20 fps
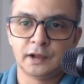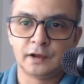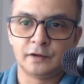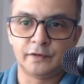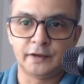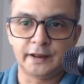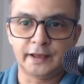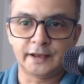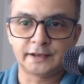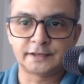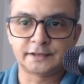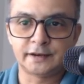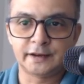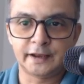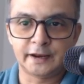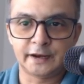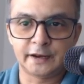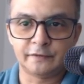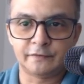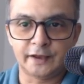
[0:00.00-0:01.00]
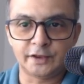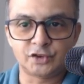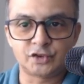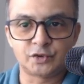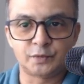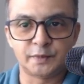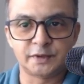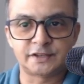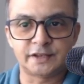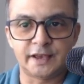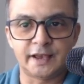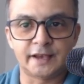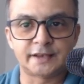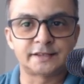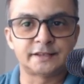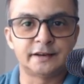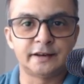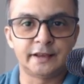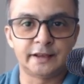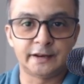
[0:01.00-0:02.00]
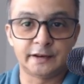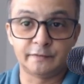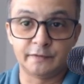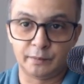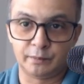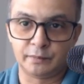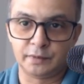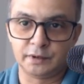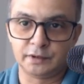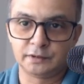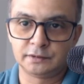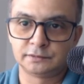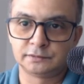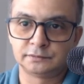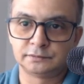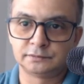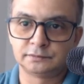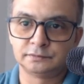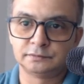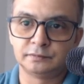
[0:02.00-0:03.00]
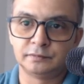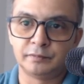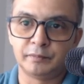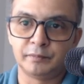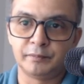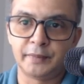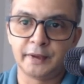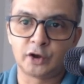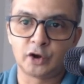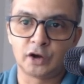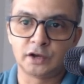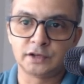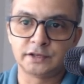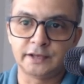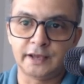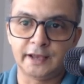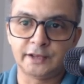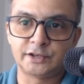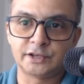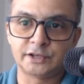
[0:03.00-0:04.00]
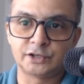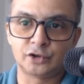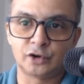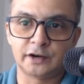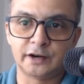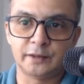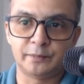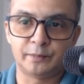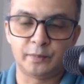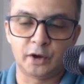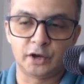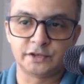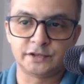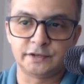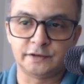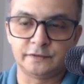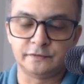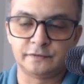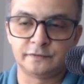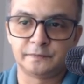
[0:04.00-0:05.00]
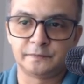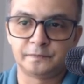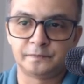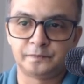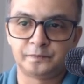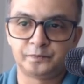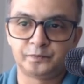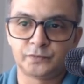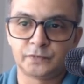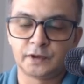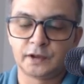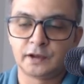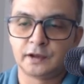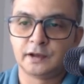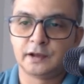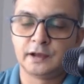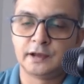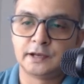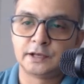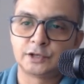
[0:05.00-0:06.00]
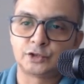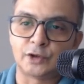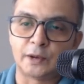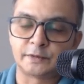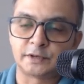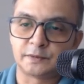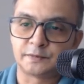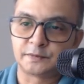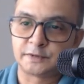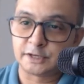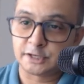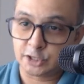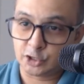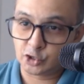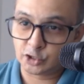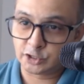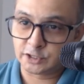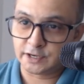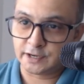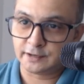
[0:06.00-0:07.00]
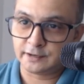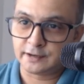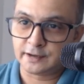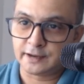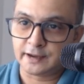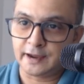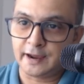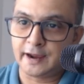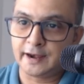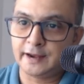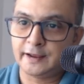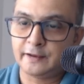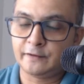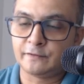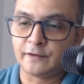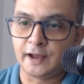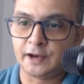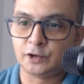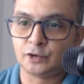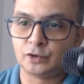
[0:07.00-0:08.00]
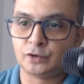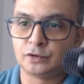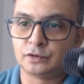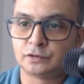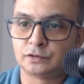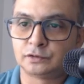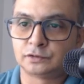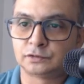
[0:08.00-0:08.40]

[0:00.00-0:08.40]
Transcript: When x is a negative h means x is a negative number because h is already positive. So I'm substituting any value,